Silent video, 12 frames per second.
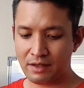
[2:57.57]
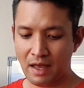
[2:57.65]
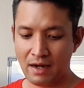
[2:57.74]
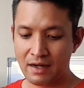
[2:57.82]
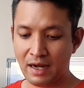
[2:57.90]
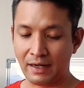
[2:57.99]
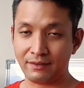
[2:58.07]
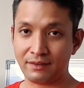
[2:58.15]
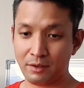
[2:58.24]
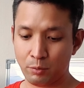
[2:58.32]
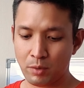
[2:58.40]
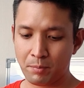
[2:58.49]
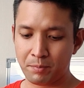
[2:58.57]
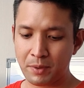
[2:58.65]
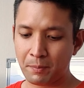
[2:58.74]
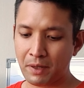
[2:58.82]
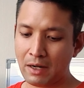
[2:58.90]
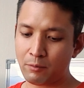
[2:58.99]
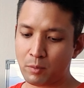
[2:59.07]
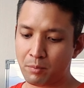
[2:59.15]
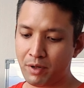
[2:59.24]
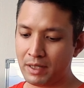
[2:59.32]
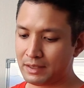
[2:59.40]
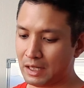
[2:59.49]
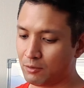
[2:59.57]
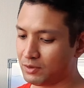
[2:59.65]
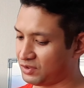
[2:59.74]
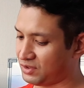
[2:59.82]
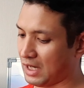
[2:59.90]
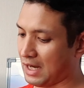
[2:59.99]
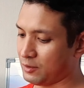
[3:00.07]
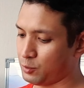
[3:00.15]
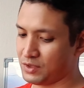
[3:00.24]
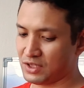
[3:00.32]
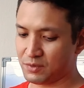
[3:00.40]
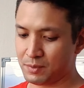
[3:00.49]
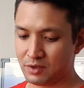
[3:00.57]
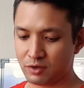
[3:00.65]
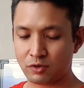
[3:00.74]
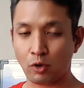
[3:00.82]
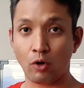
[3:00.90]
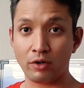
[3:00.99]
at night, the plant will break down the starch which has been stored